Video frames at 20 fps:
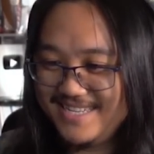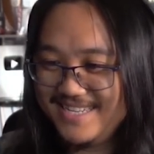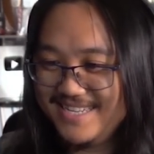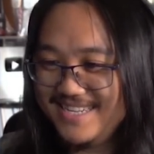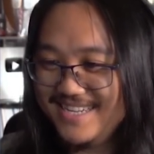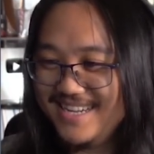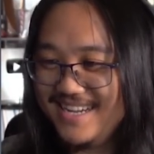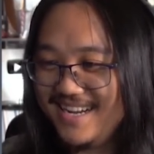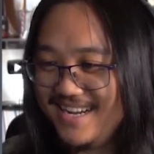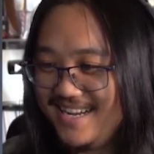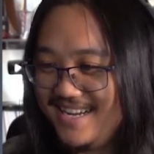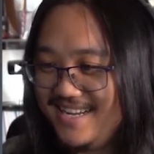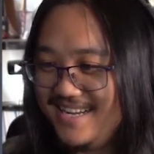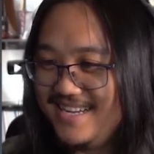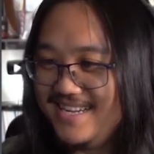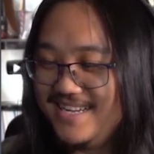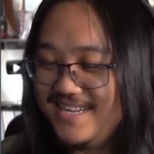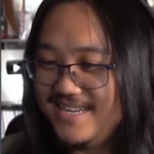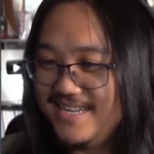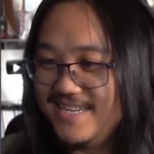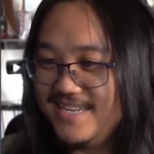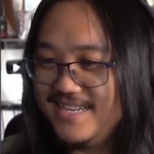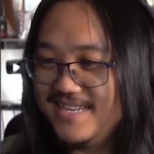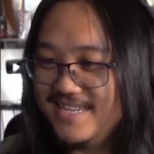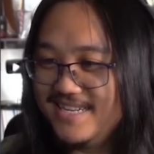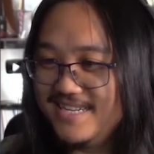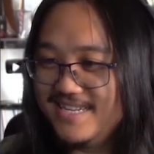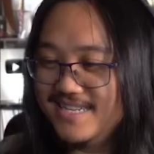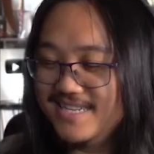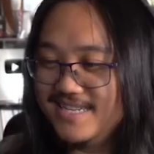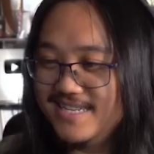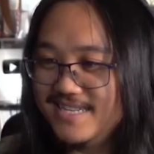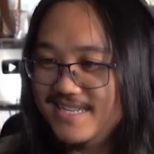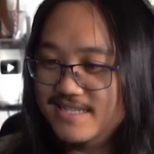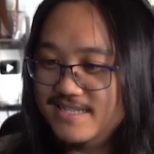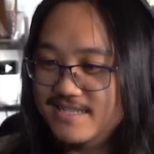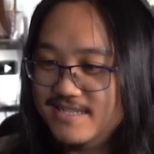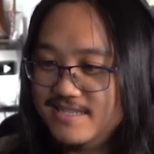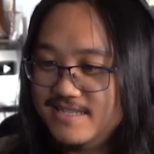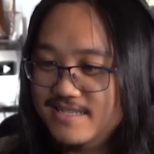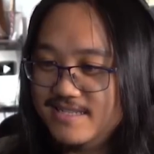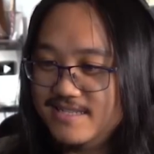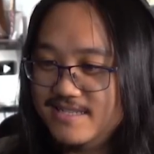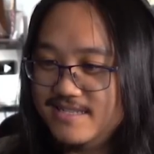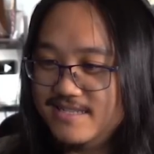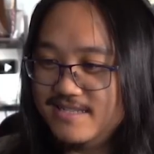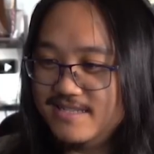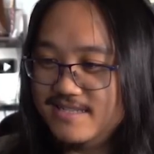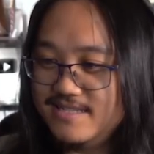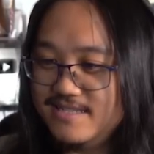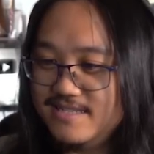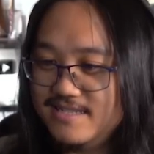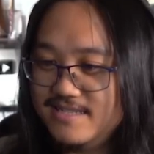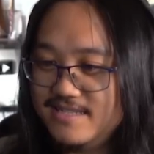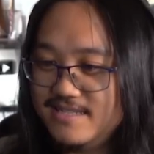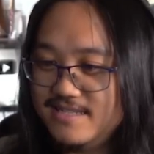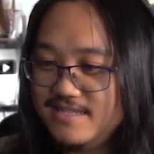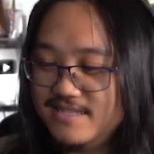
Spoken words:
The person shown says nothing.